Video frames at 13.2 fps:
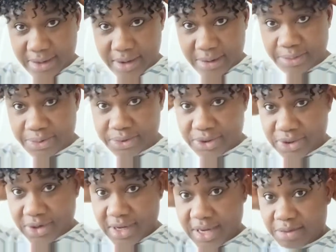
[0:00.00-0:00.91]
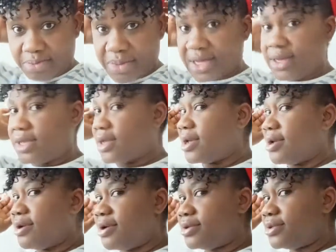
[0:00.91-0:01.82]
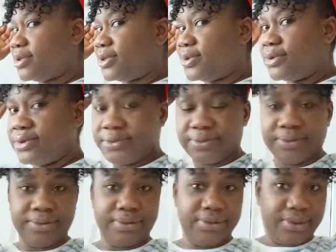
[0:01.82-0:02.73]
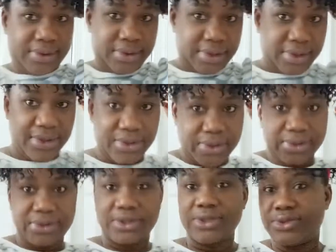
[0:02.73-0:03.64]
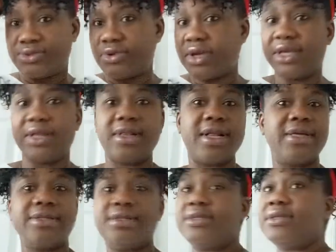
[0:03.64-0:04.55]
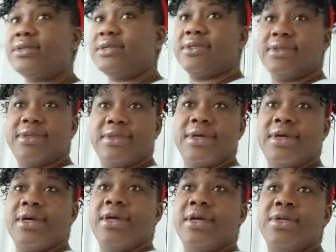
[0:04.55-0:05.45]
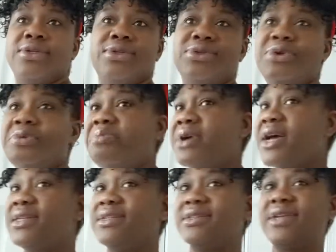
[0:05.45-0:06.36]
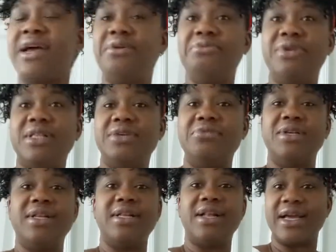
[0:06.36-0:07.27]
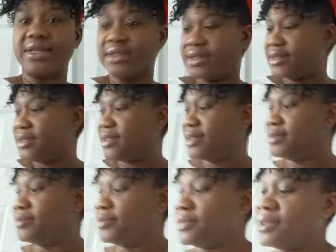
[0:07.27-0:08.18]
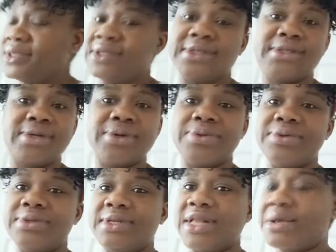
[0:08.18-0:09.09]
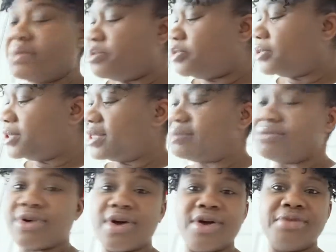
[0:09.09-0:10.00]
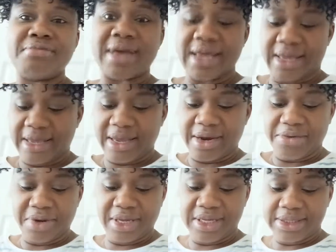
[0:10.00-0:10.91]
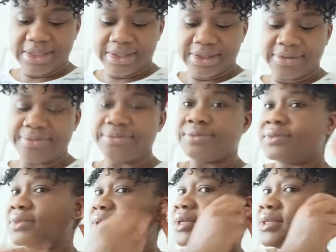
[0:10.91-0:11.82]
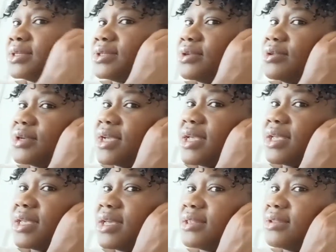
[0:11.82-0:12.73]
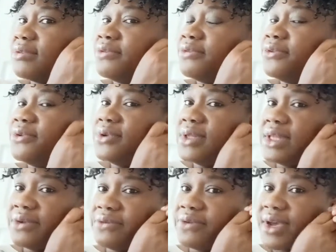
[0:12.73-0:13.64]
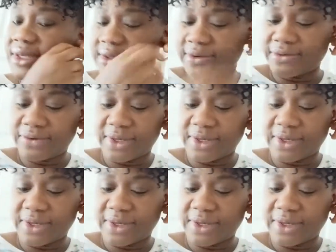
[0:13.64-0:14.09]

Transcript: you can put your headband here also. You know, just rock it like this to your parties. I really, really like this. So let me put in on my earrings so you can get the full effect